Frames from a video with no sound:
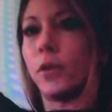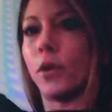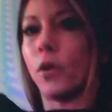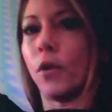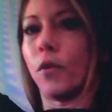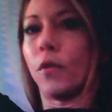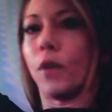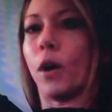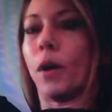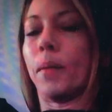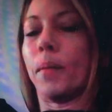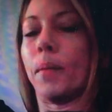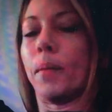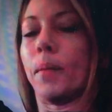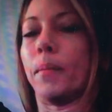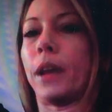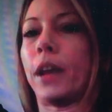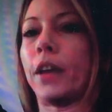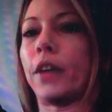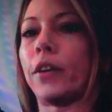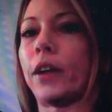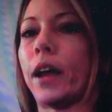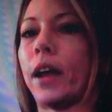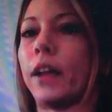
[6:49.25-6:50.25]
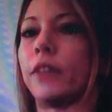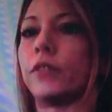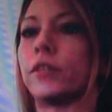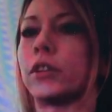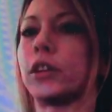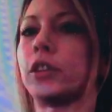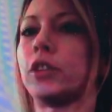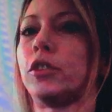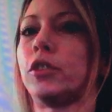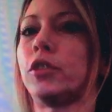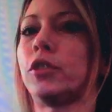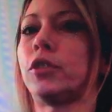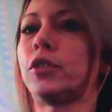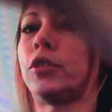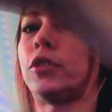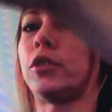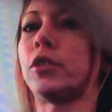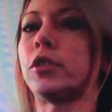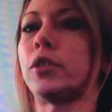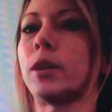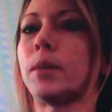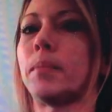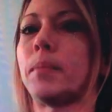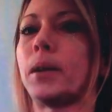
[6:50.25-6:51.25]
Over, not your head, sorry, just
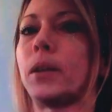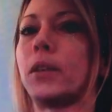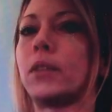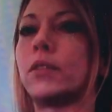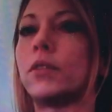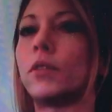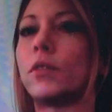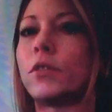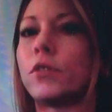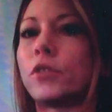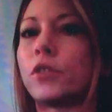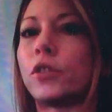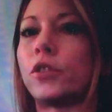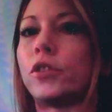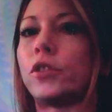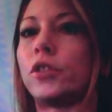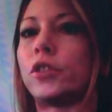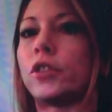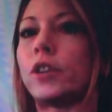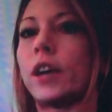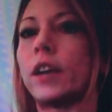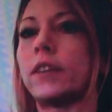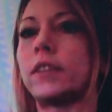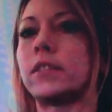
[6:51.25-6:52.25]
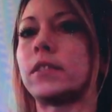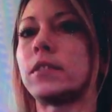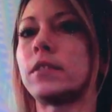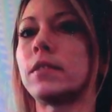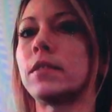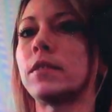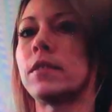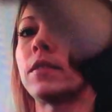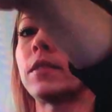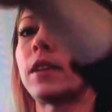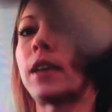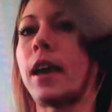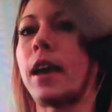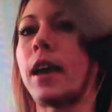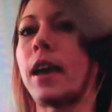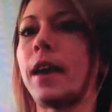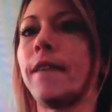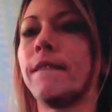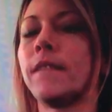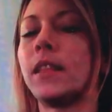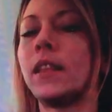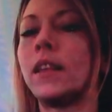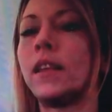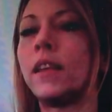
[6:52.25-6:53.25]
your dumbbell towards your chest, okay?